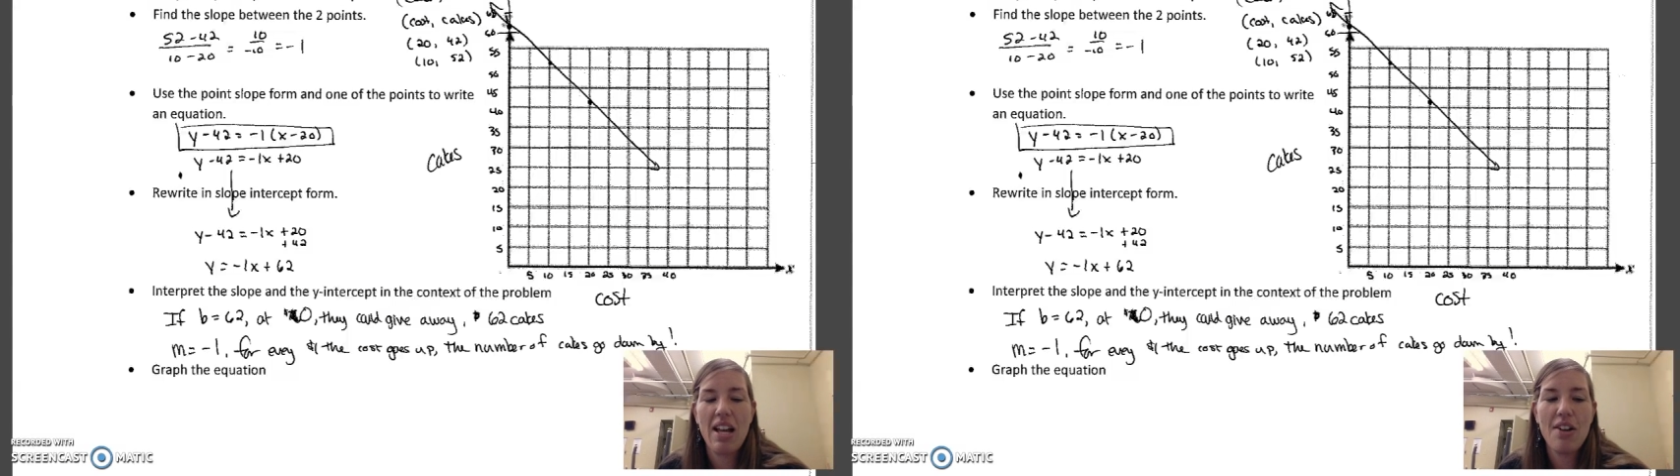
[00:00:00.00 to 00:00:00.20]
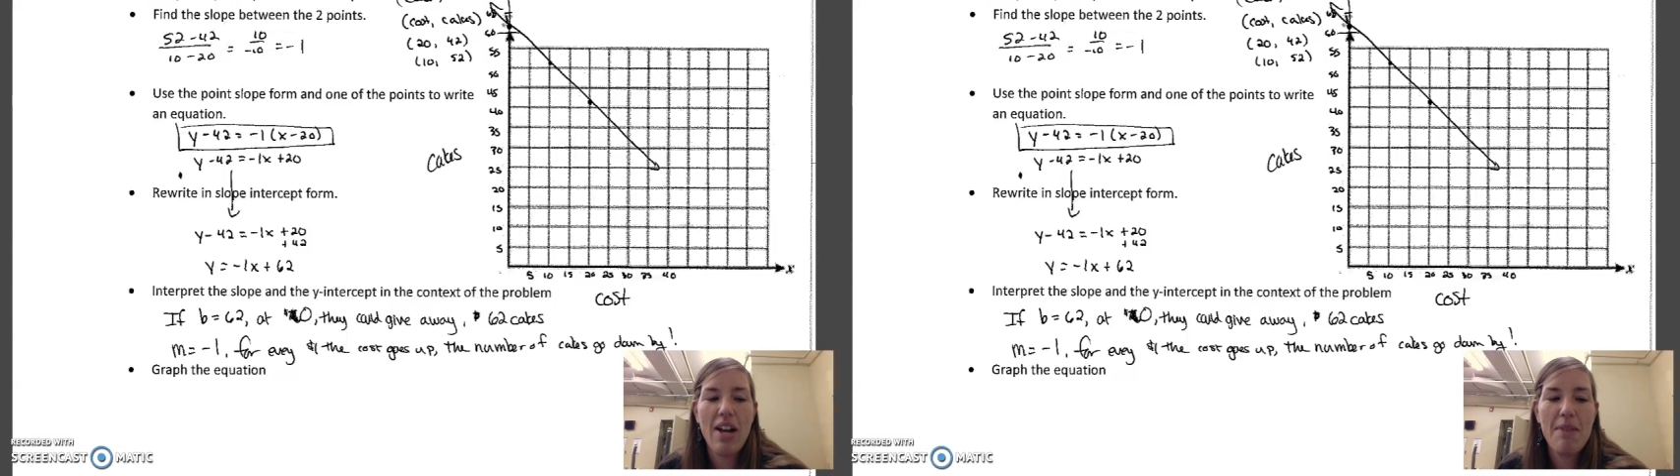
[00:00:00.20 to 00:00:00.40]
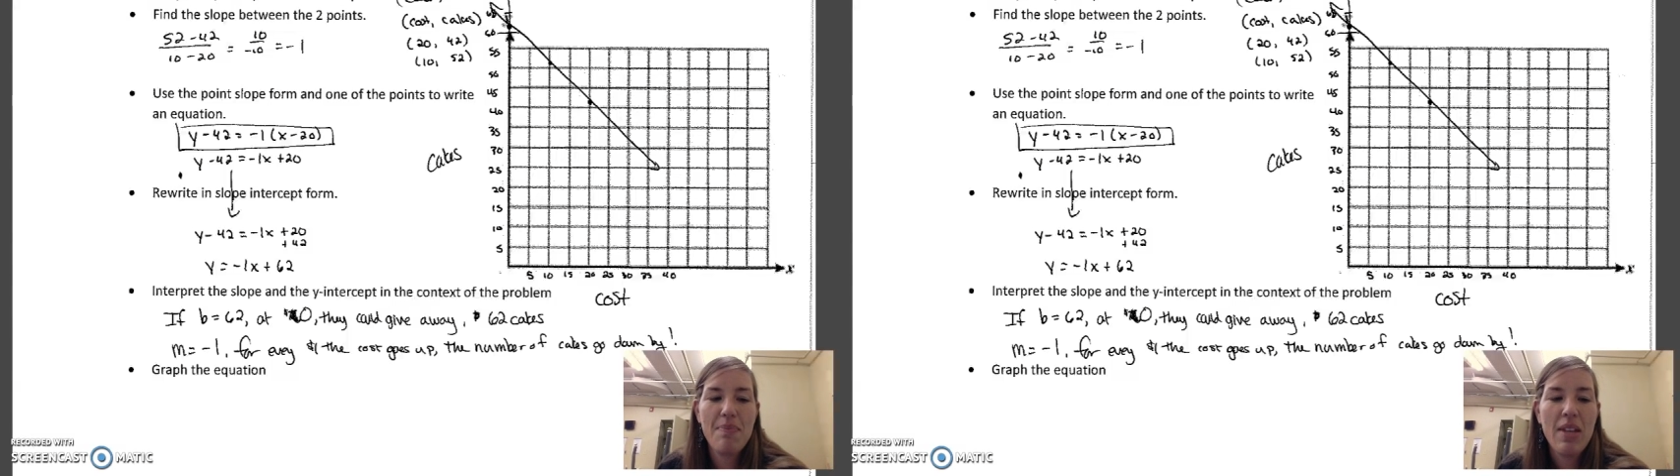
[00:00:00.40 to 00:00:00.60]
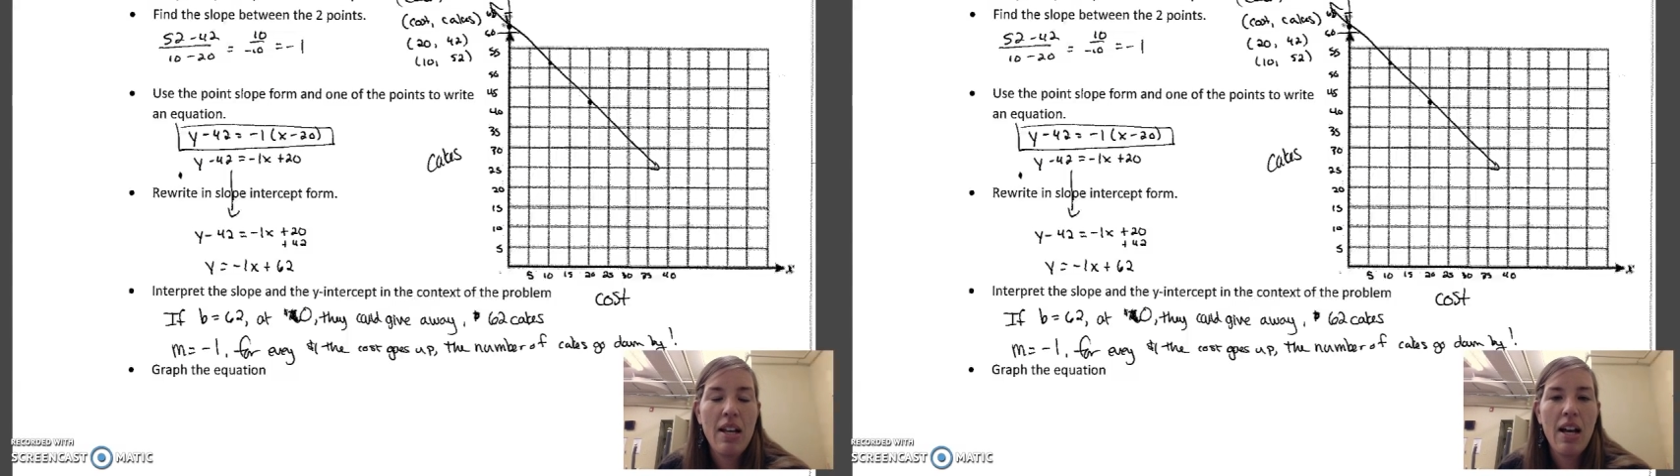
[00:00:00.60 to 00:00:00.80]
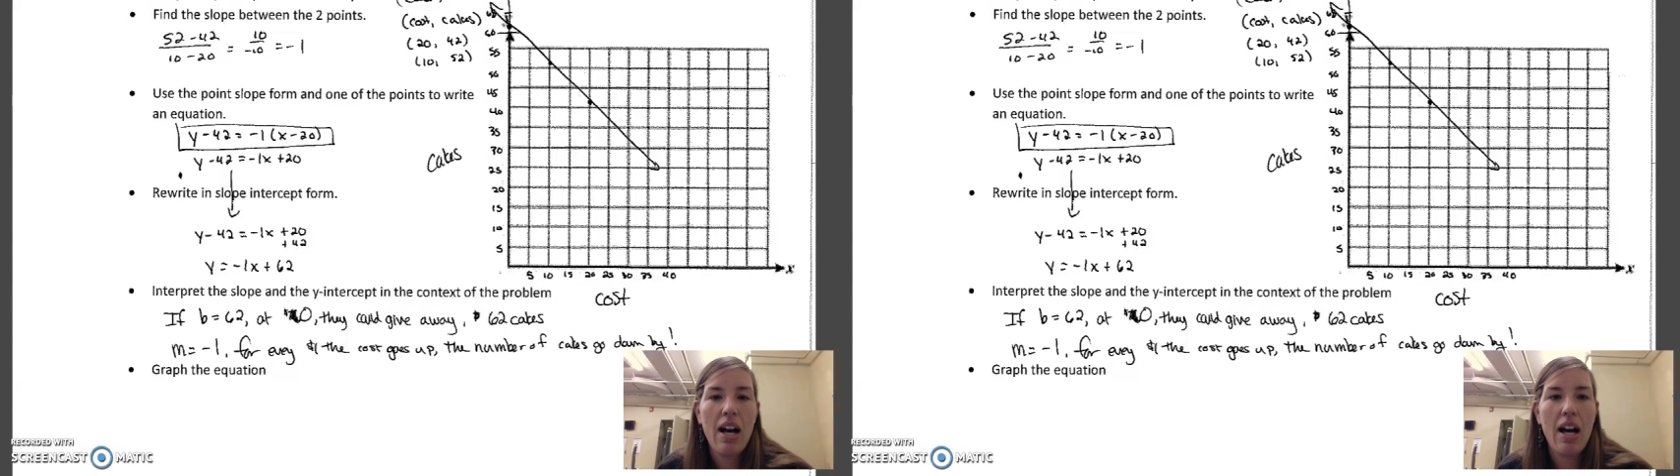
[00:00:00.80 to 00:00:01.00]
All right.
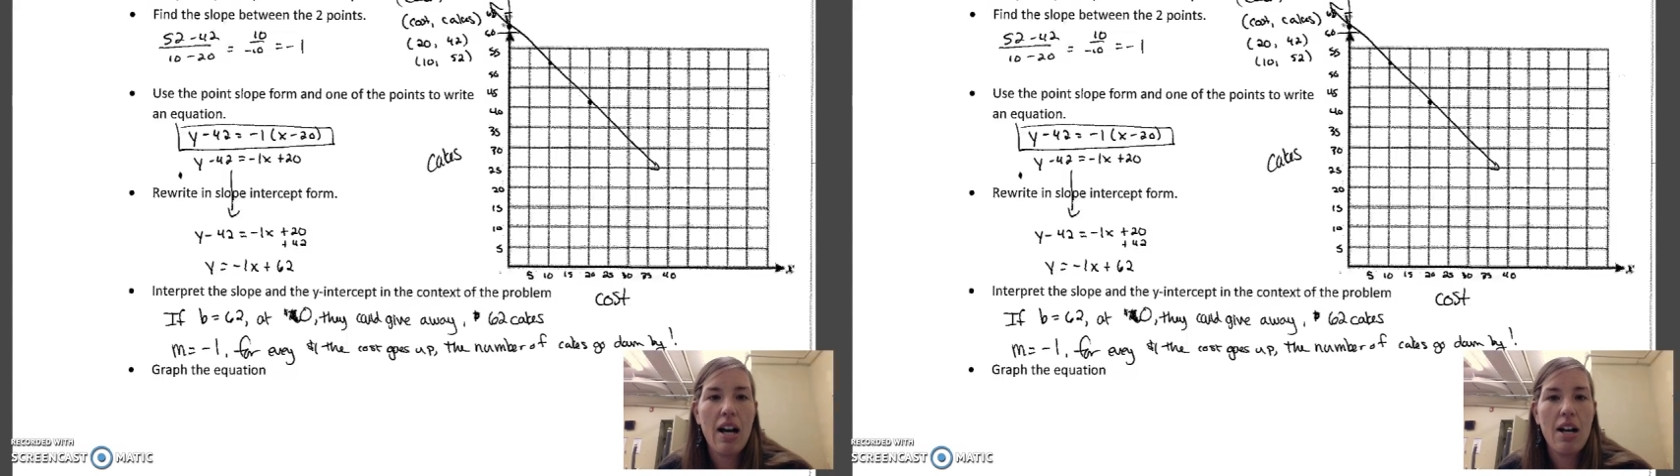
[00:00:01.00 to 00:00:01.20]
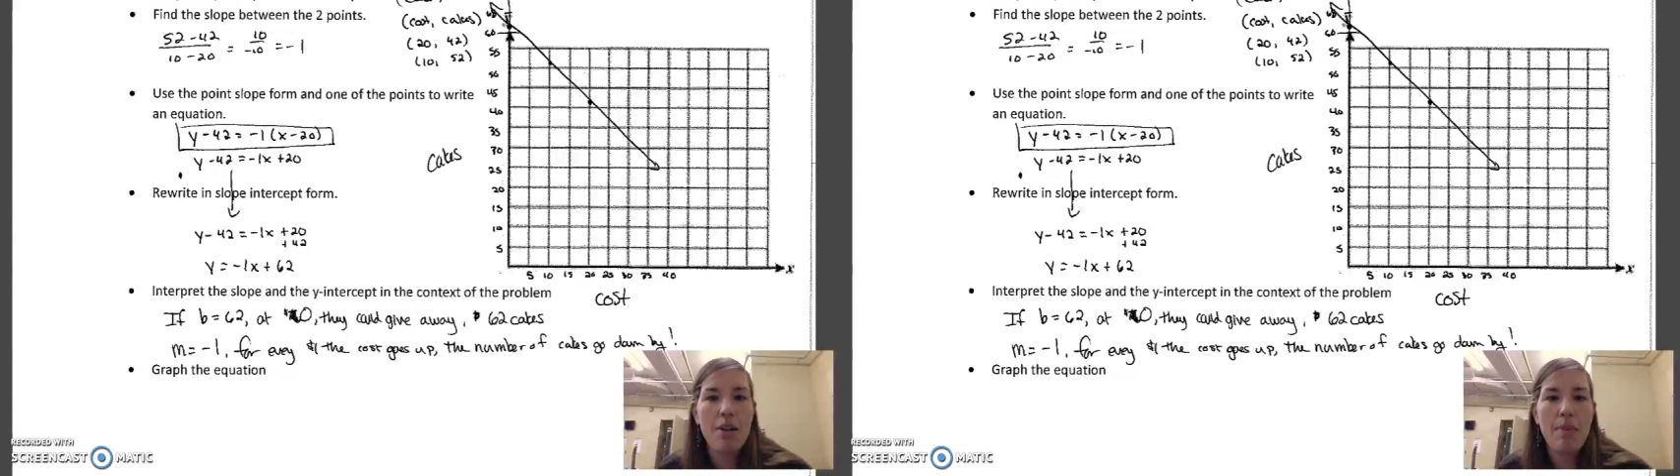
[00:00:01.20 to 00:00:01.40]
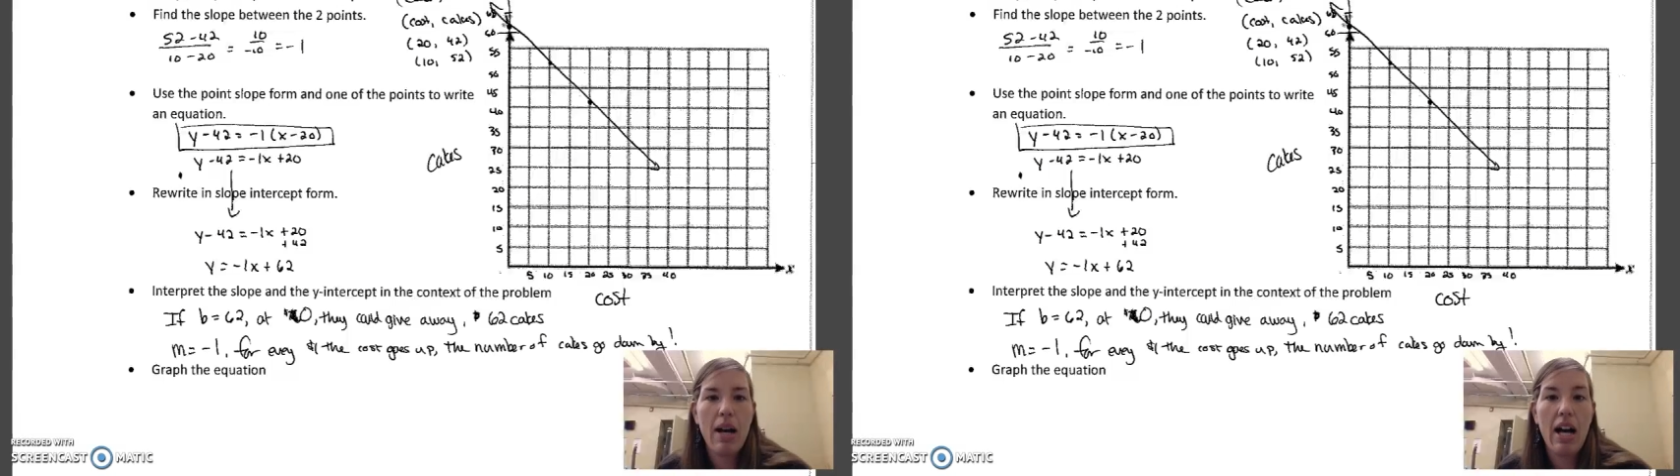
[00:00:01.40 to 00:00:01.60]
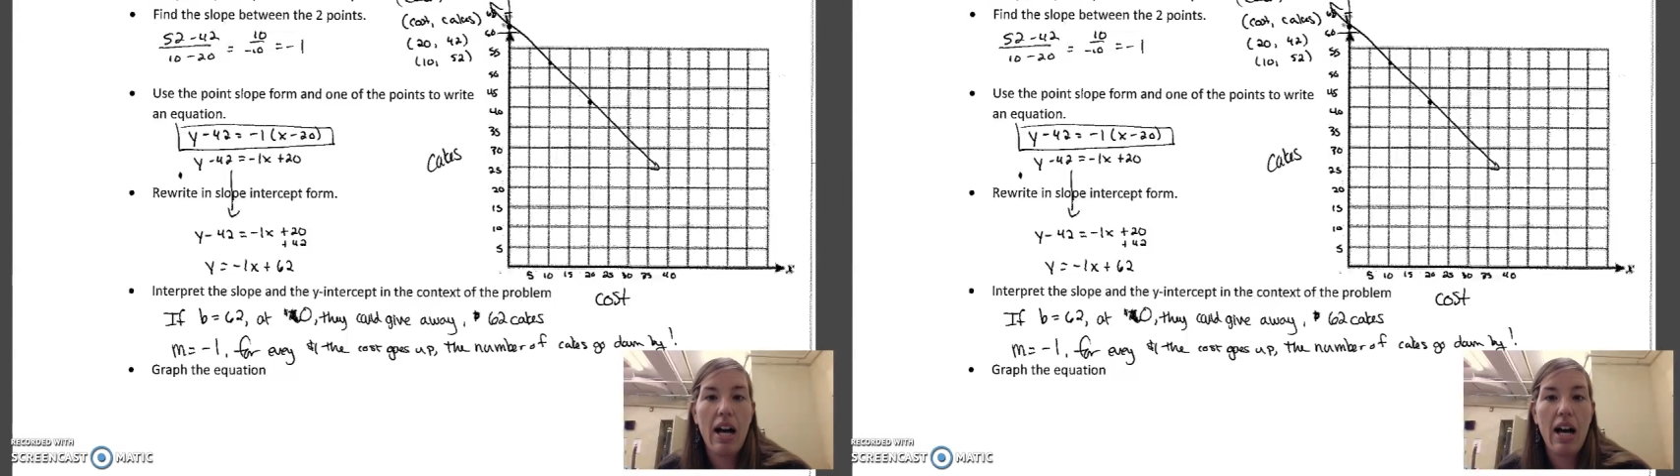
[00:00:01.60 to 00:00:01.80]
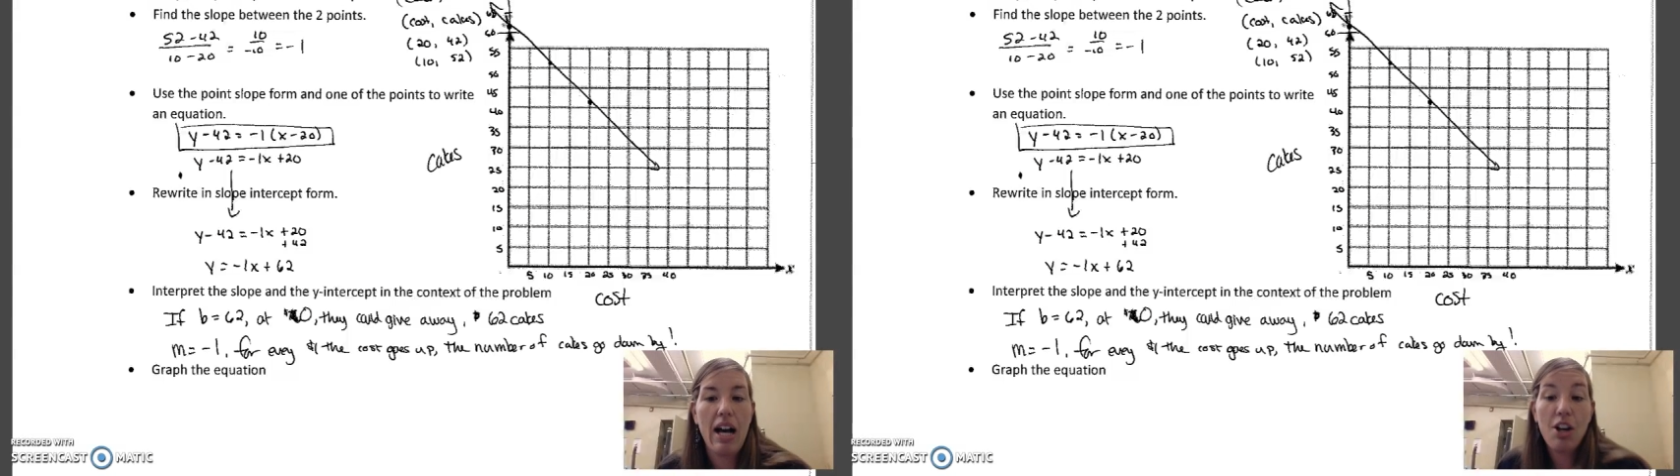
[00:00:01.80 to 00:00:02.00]

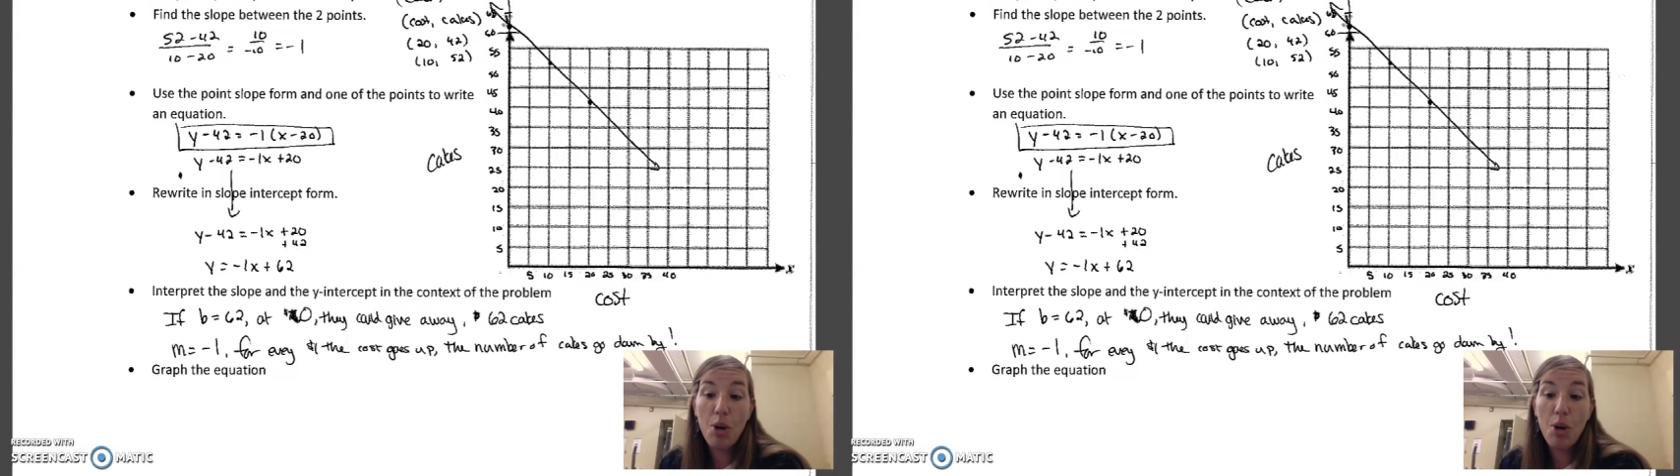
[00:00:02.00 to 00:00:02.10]
I